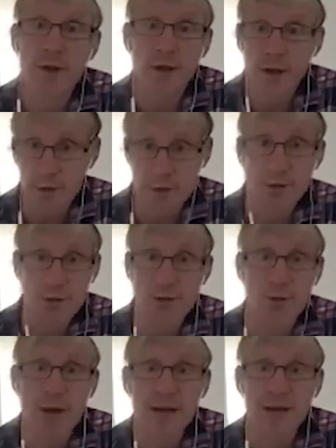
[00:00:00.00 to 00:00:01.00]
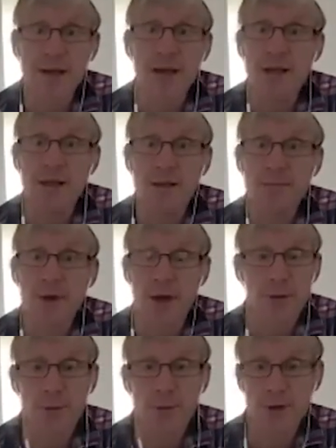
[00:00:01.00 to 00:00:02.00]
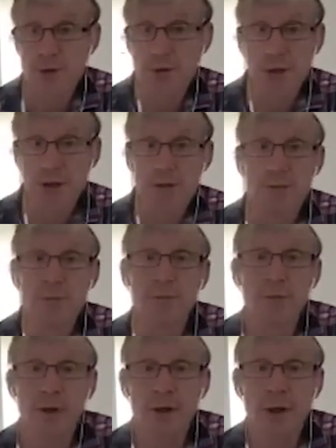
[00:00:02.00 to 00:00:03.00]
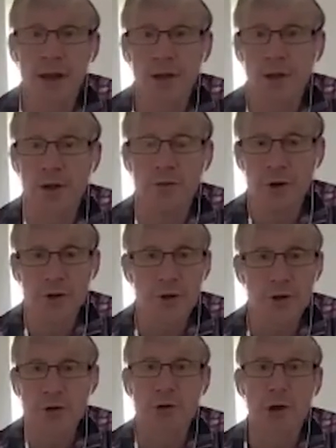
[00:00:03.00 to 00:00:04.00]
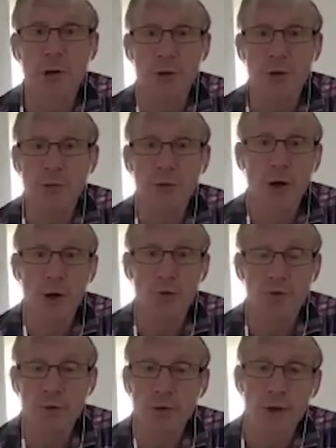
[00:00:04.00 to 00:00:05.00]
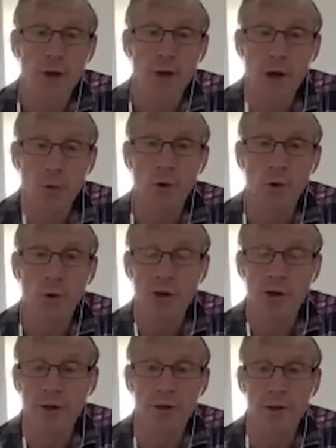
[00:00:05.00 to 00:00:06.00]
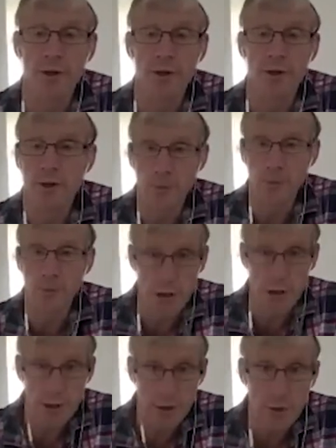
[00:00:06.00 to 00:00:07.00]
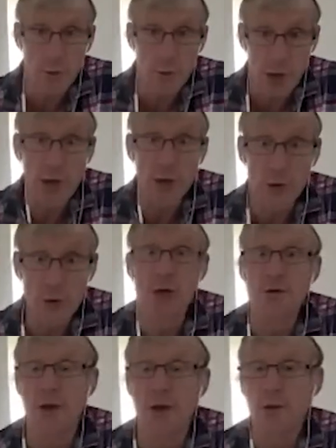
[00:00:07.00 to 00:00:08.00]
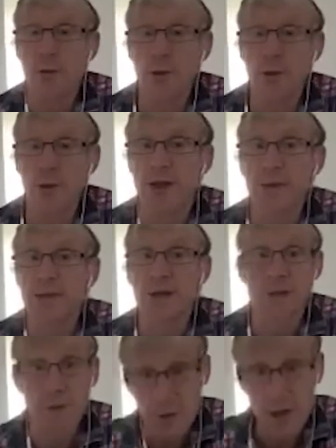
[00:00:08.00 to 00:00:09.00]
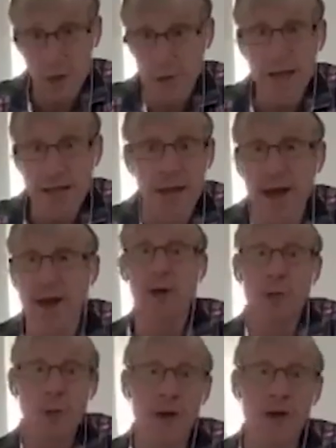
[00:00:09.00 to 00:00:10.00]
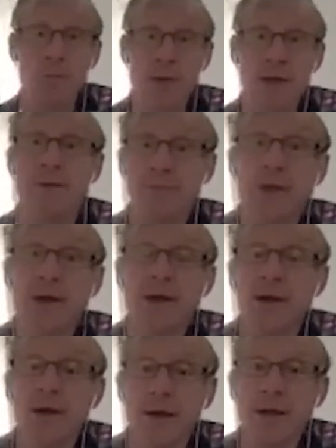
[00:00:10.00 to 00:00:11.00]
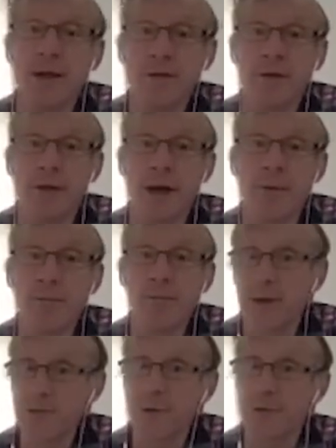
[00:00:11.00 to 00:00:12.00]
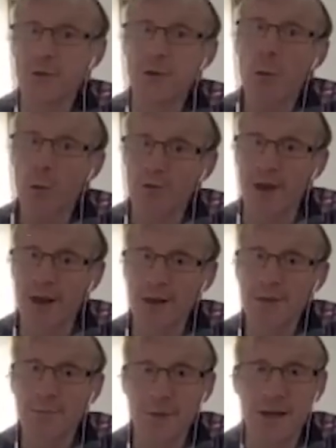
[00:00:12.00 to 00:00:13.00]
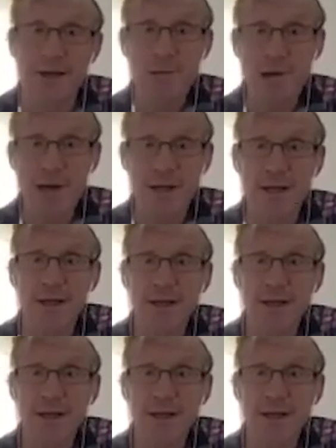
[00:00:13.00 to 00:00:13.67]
to maintain them. Otherwise they'll convert to scrub and woodland, and you would lose those high quality habitats. So I think you need that, and there'll always be a need for that. But if on top of that, being greedy,